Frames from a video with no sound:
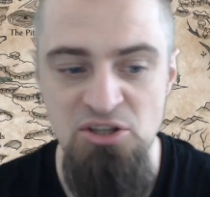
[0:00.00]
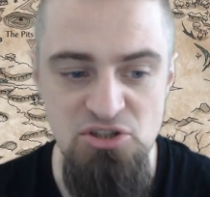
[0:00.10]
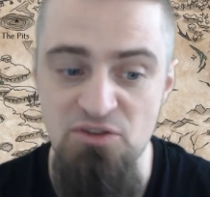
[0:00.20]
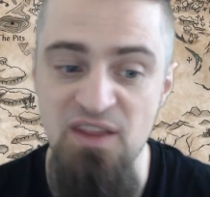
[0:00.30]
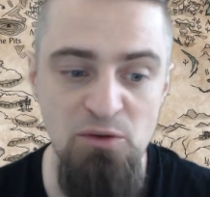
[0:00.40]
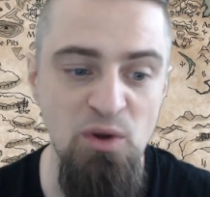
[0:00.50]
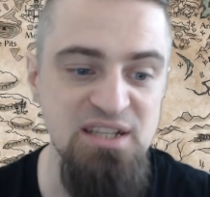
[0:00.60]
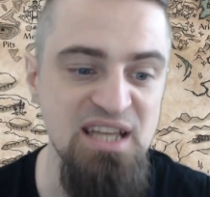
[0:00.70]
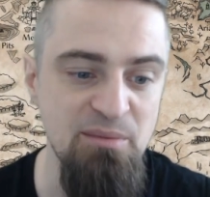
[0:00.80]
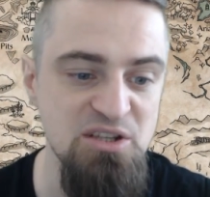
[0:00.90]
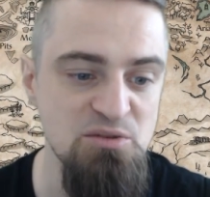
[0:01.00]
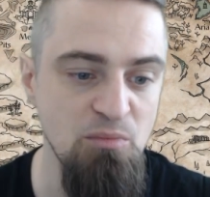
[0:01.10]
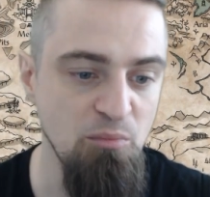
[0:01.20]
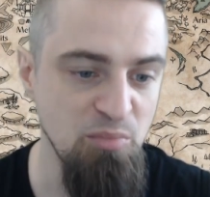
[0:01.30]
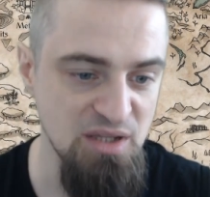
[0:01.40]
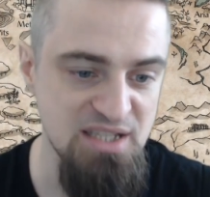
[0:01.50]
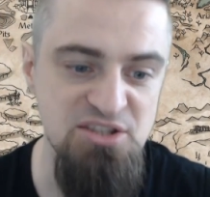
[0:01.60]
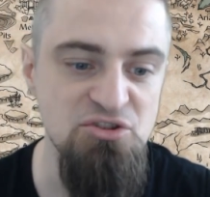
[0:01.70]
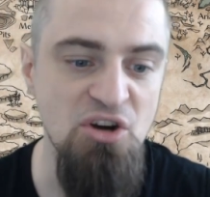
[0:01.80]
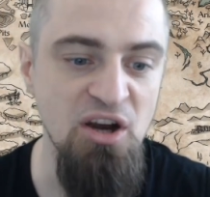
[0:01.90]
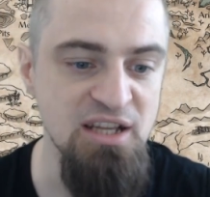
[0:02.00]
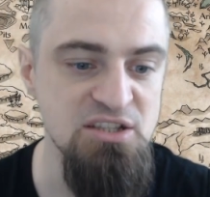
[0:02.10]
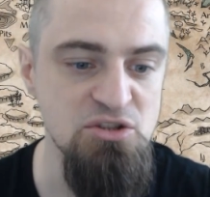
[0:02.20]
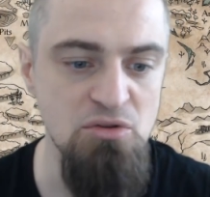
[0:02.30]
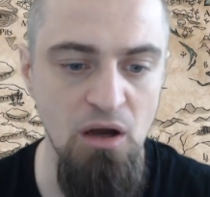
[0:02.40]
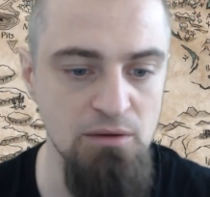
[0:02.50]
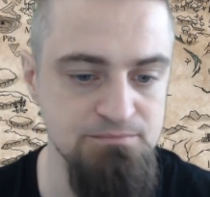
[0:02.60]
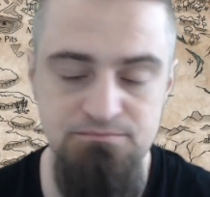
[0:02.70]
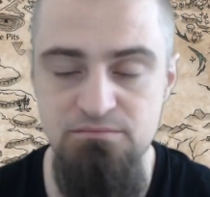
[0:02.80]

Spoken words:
turn that 1 damage plus draw into